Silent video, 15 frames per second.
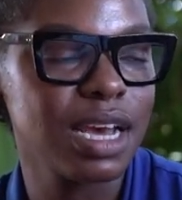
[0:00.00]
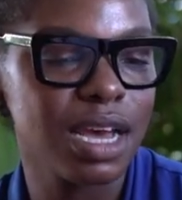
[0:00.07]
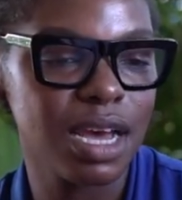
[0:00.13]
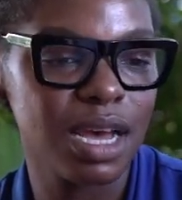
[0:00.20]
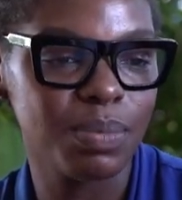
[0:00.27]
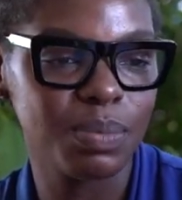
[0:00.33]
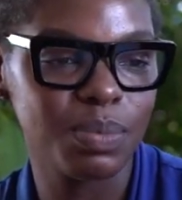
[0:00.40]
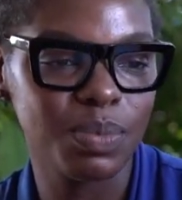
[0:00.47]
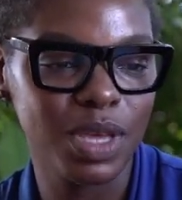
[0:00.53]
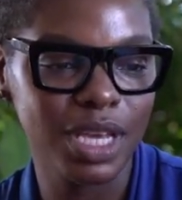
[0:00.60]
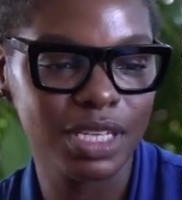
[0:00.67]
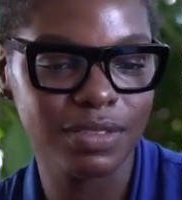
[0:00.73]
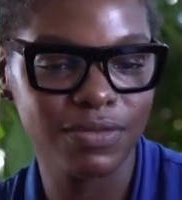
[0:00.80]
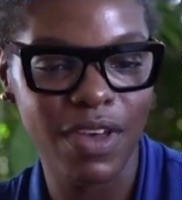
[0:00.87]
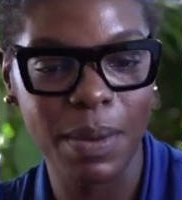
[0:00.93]
um,
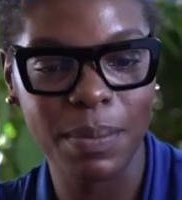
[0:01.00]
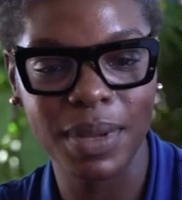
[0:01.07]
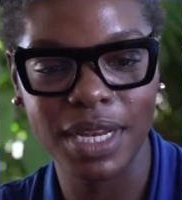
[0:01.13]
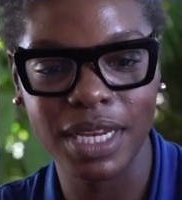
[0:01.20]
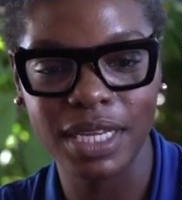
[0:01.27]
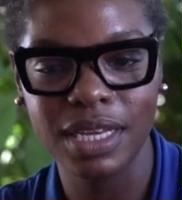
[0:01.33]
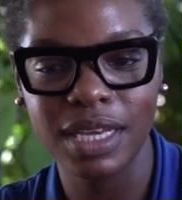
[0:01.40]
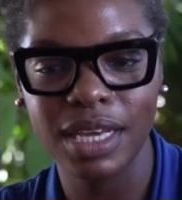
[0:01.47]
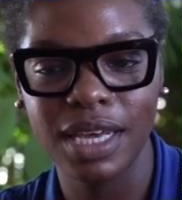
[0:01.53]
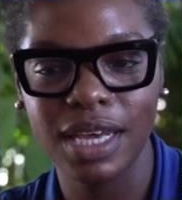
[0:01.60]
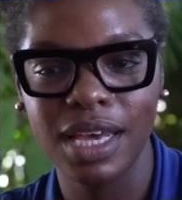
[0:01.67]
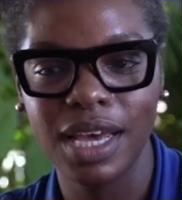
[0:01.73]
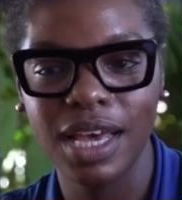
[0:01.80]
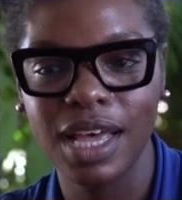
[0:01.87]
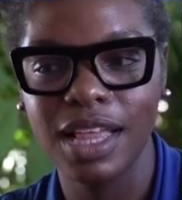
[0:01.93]
his family mm.